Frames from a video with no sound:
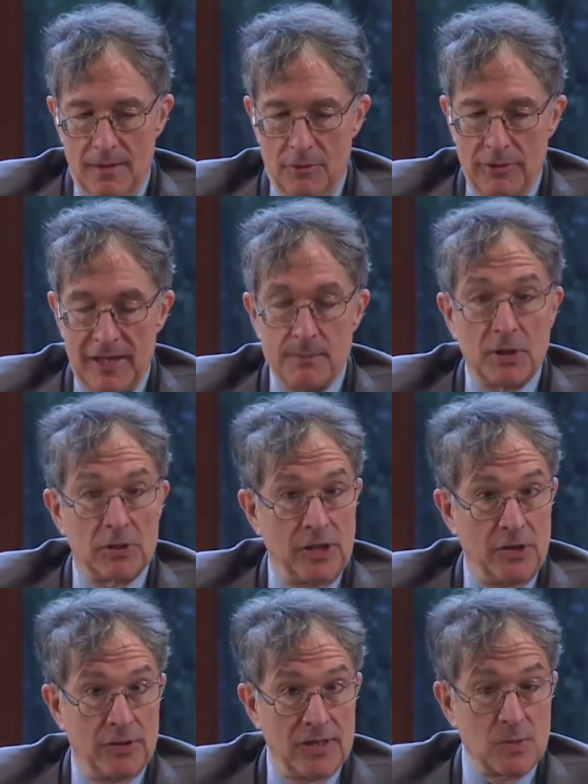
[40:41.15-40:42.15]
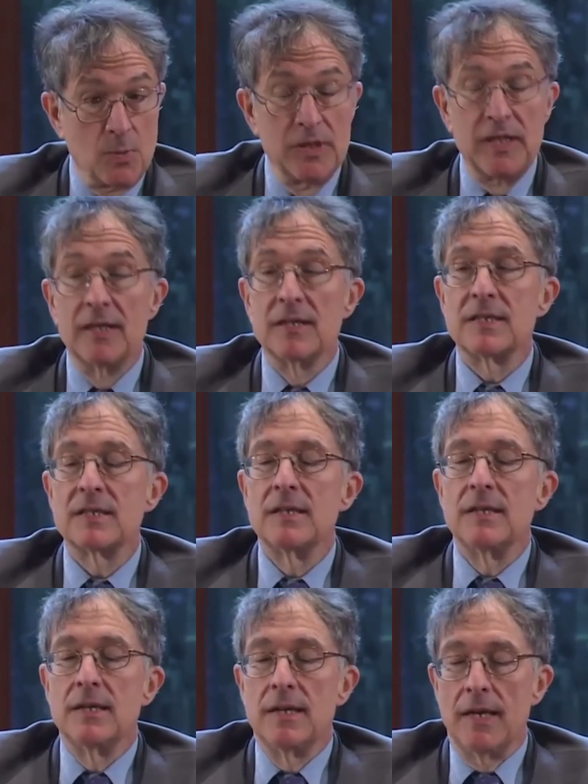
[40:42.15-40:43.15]
credibility, trustworthiness,
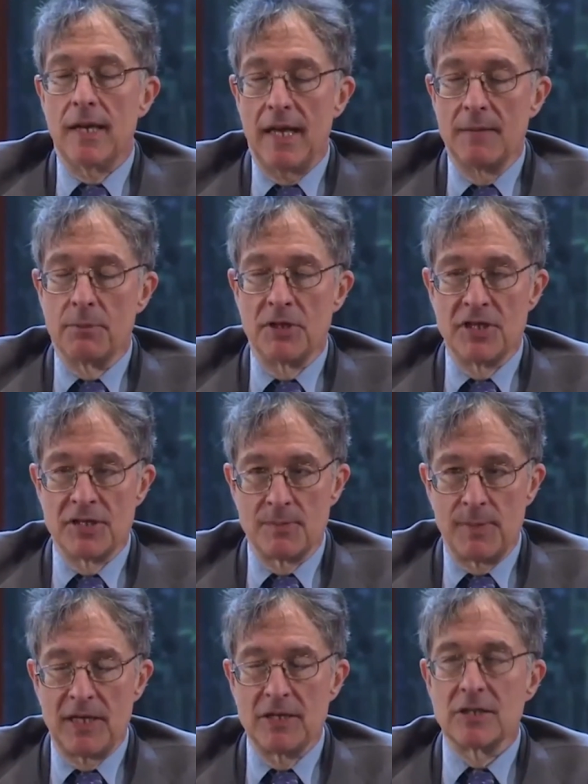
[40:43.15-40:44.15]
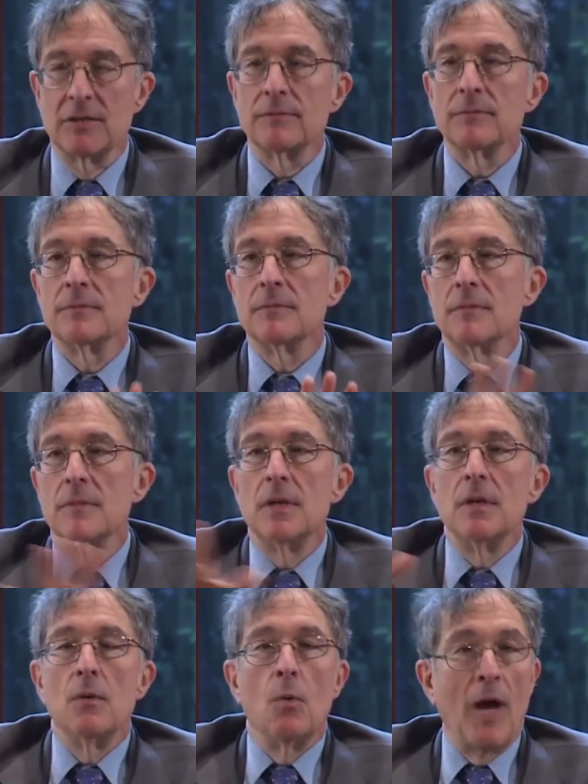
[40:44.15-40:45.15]
and participation.
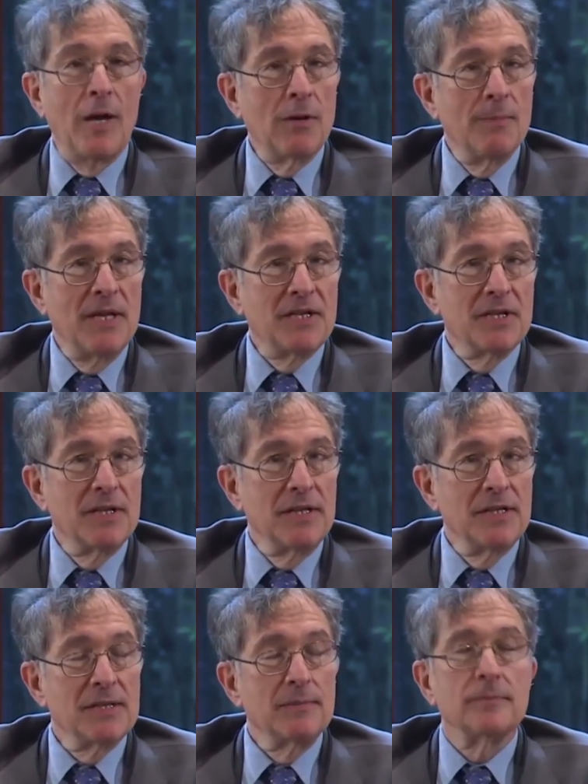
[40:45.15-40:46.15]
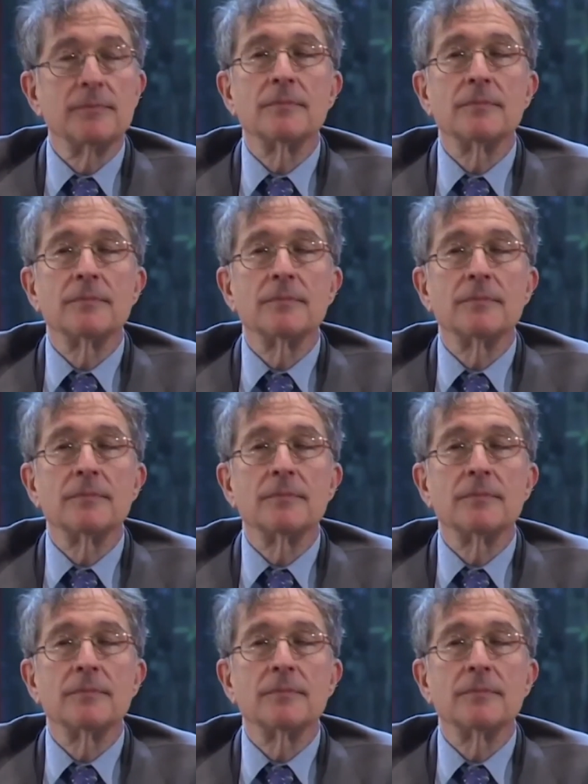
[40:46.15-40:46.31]
Why do I mention these?